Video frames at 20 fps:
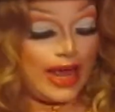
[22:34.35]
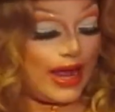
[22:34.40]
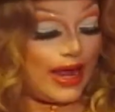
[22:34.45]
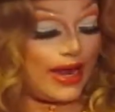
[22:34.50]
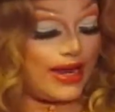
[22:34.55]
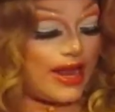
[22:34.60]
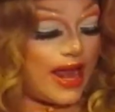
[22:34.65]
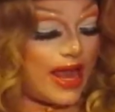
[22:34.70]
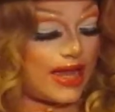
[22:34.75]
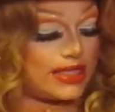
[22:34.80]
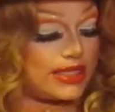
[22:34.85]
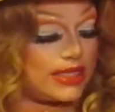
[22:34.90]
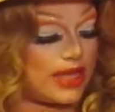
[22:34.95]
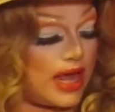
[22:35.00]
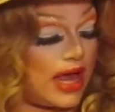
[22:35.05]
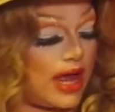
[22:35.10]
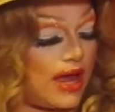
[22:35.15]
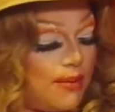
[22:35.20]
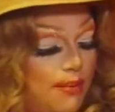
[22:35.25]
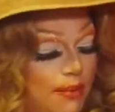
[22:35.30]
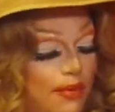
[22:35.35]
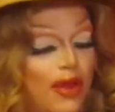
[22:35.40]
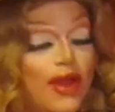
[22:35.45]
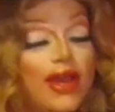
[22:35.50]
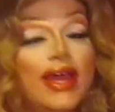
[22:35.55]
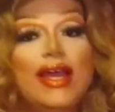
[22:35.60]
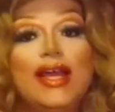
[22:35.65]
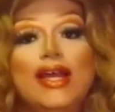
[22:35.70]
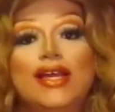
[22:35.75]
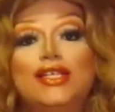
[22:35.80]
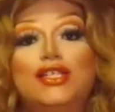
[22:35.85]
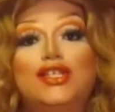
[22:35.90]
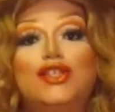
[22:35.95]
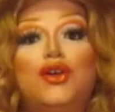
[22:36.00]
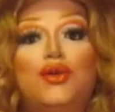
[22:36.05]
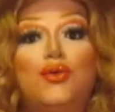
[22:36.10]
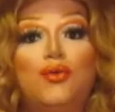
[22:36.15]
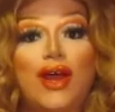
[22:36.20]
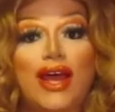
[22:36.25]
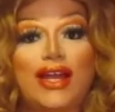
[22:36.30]
Next up is the
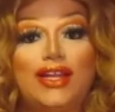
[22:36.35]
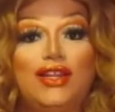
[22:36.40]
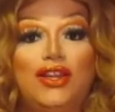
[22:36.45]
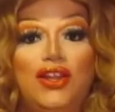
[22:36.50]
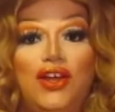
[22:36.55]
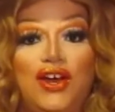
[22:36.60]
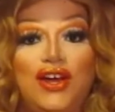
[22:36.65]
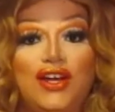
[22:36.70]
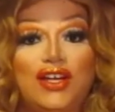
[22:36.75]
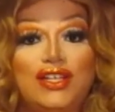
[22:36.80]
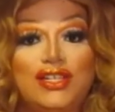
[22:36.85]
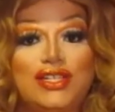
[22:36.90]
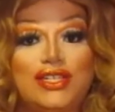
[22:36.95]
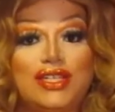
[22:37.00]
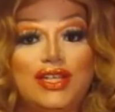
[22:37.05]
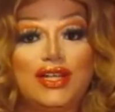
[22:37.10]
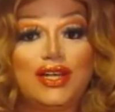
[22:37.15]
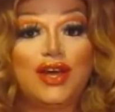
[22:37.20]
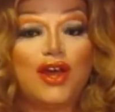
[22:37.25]
red looks.